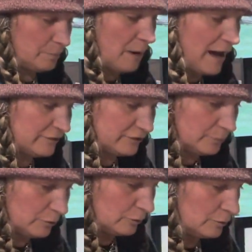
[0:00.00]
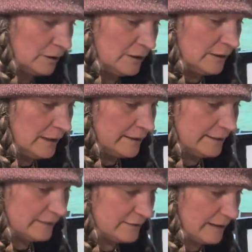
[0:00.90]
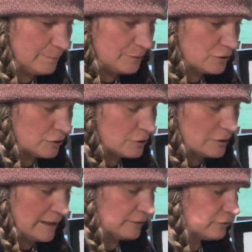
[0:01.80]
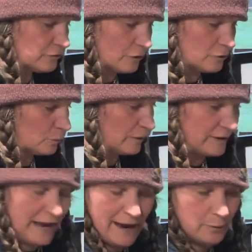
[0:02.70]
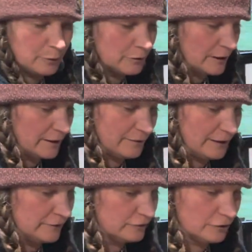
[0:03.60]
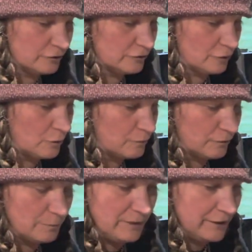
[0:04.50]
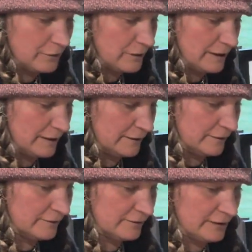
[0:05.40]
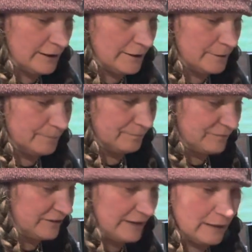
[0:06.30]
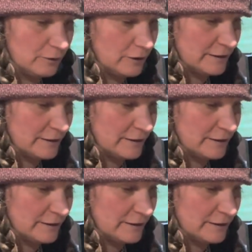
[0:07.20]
possible temperature and start with an hour and then just go from there and see how long it